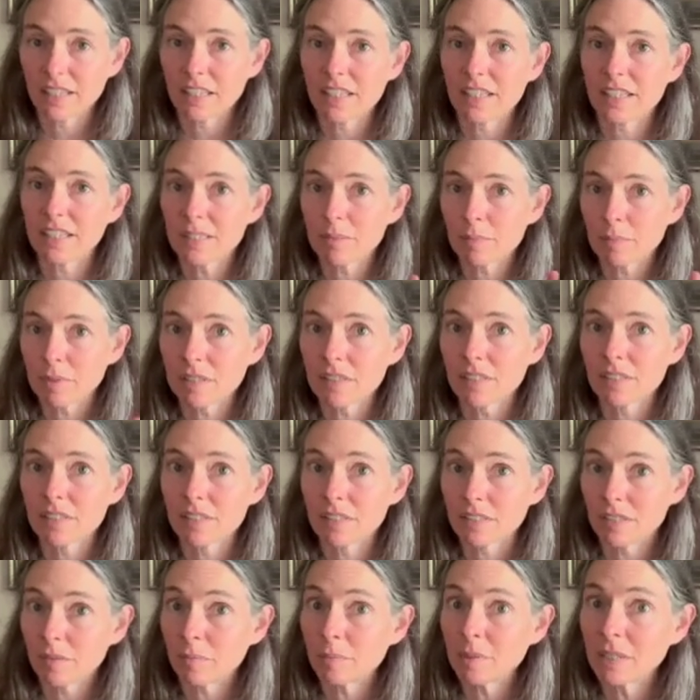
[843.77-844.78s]
This month is a
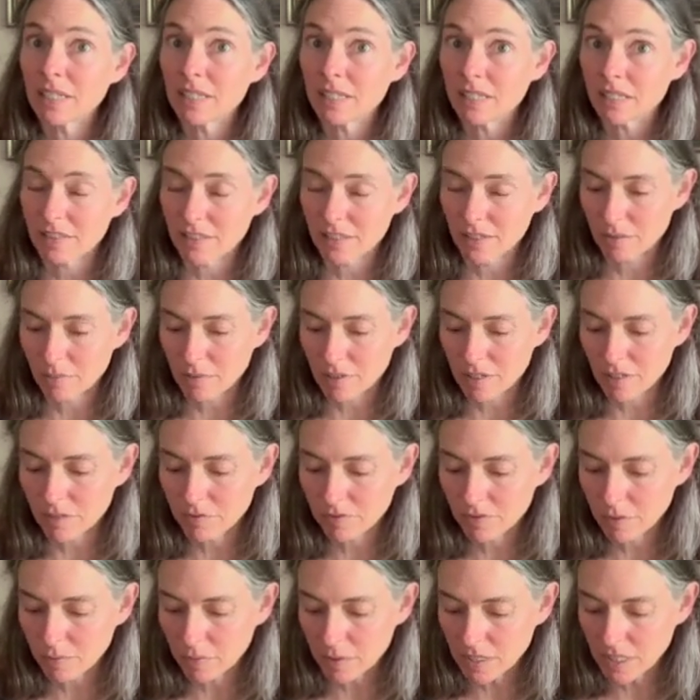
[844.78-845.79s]
little bananas, you all,
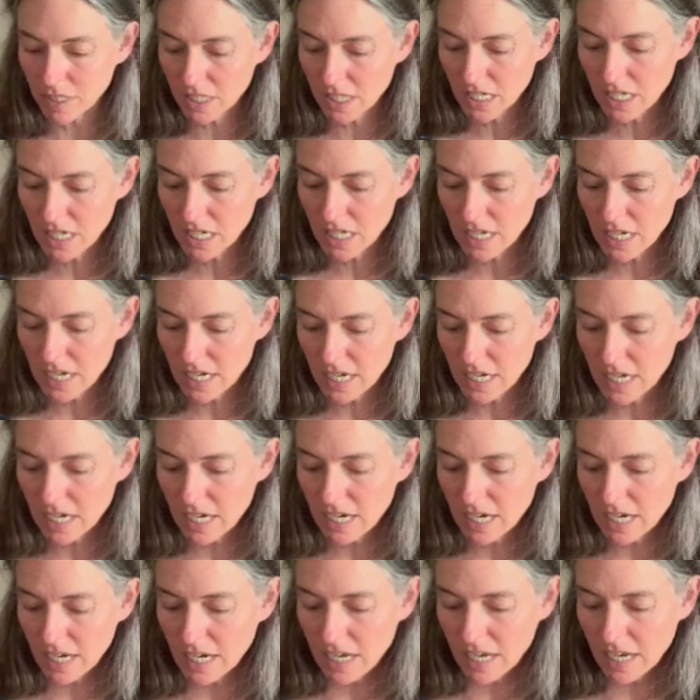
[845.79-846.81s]
for work.
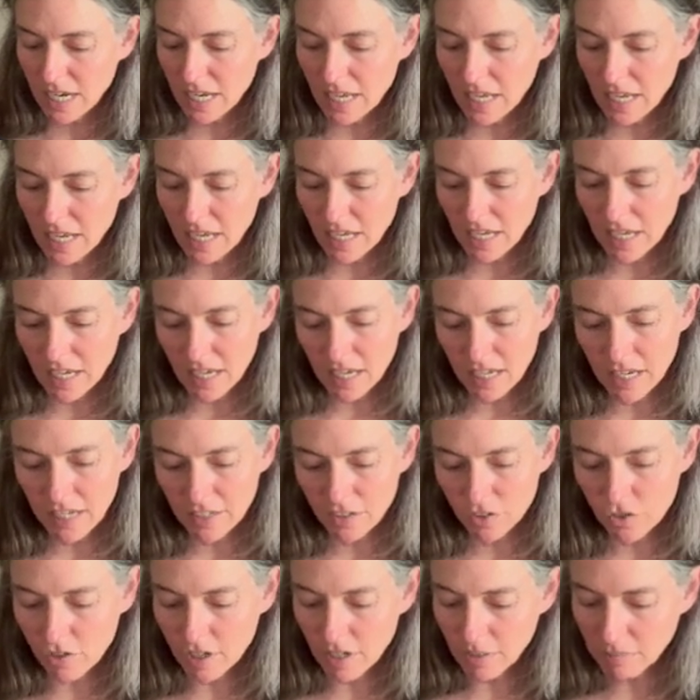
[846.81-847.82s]

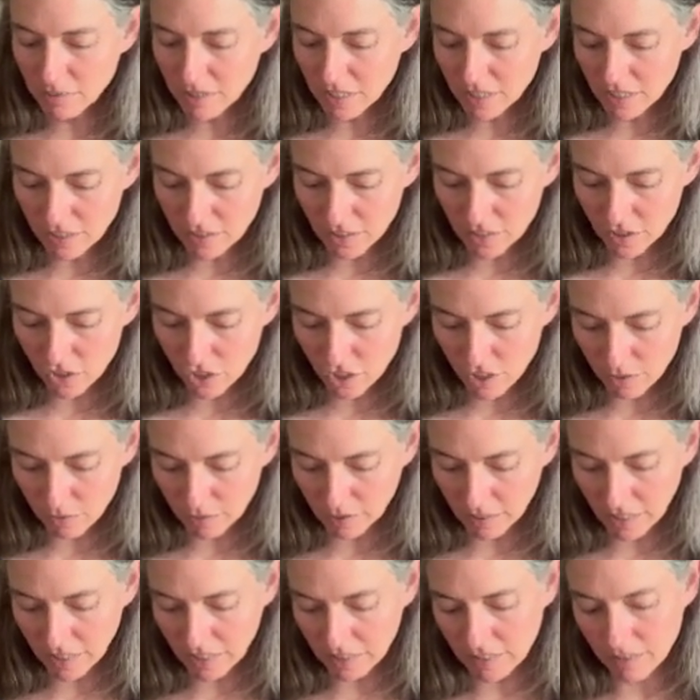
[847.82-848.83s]
And dropped a hint that she
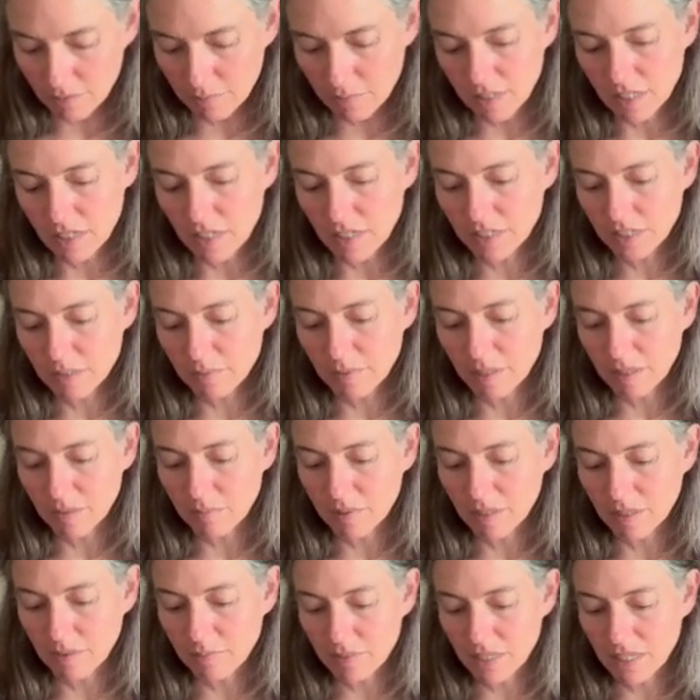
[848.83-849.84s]
would like some socks made
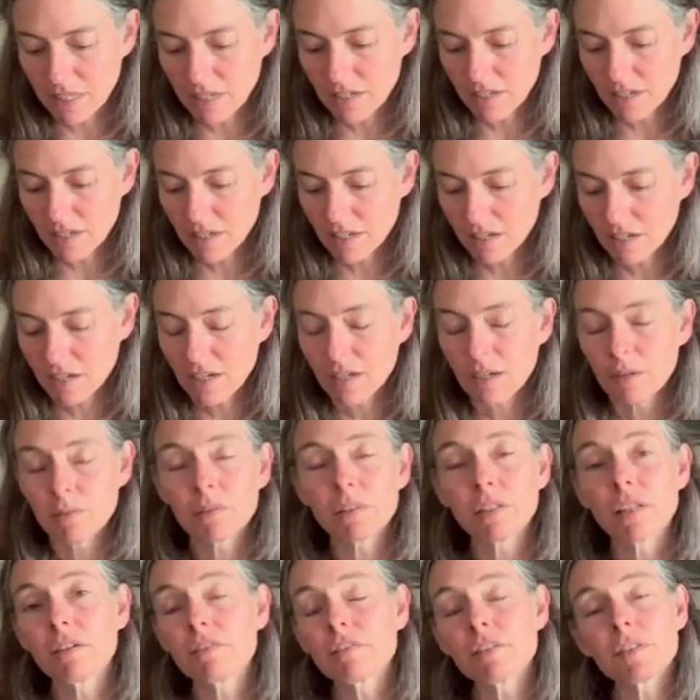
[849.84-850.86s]
by me, and I
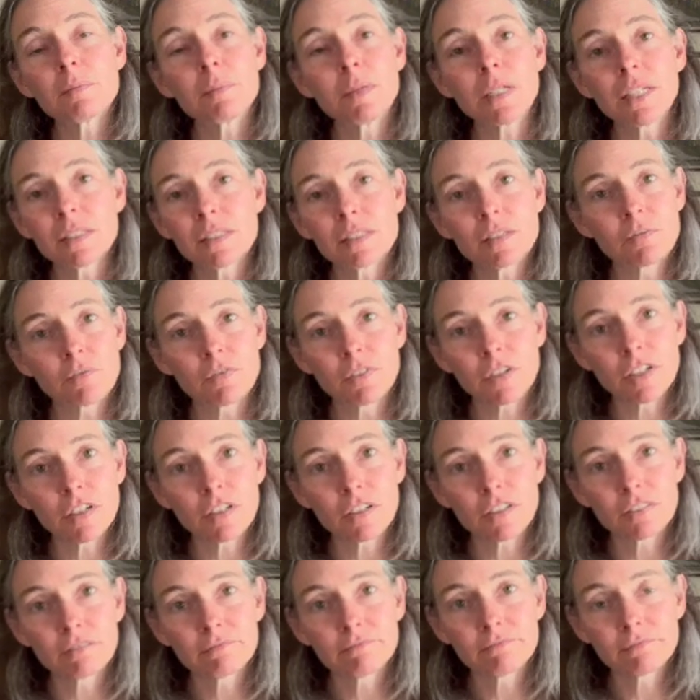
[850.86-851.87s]
would love to make some for
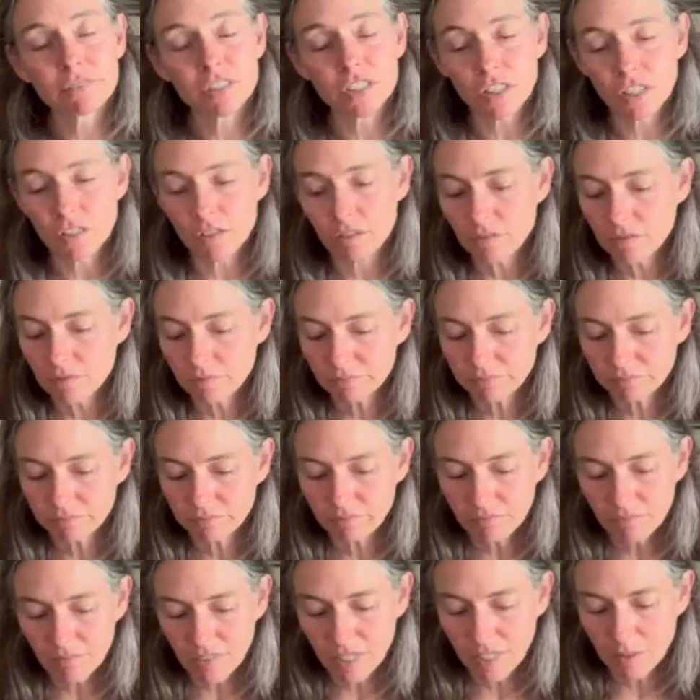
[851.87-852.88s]
her. So
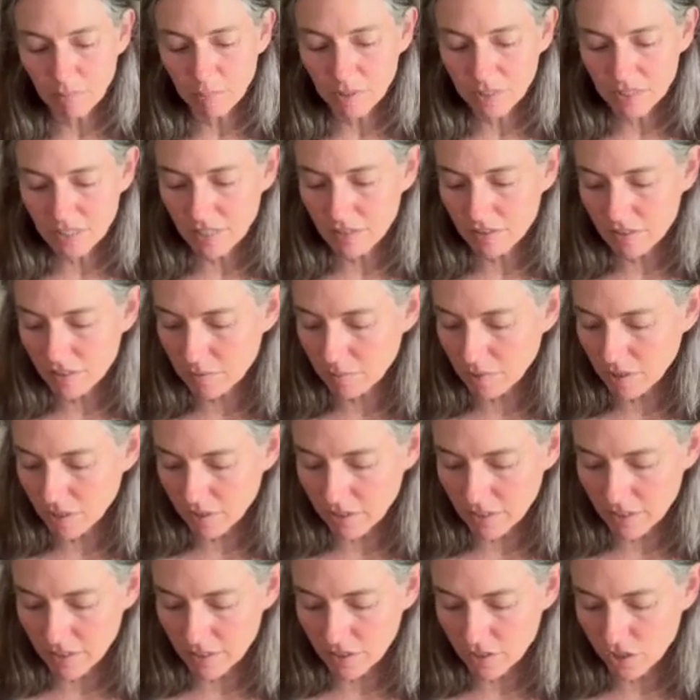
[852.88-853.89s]
I picked out some yarn
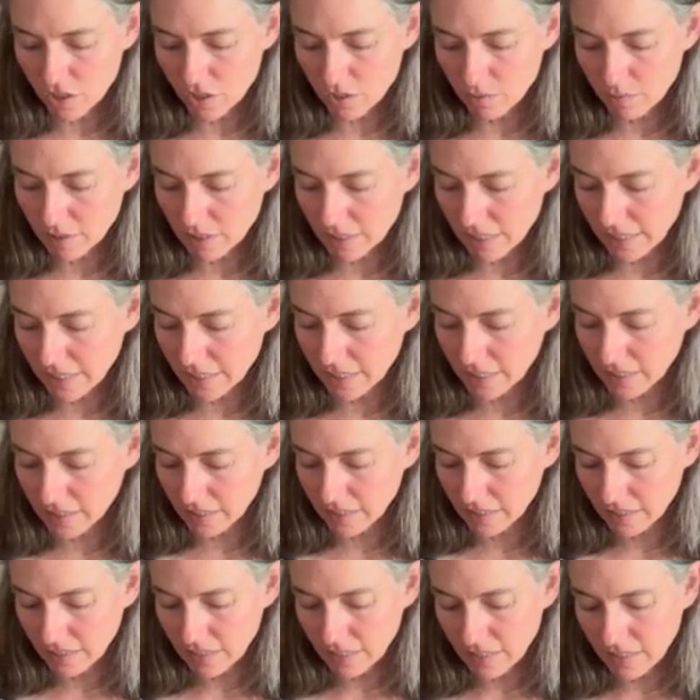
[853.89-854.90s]
I think she will like.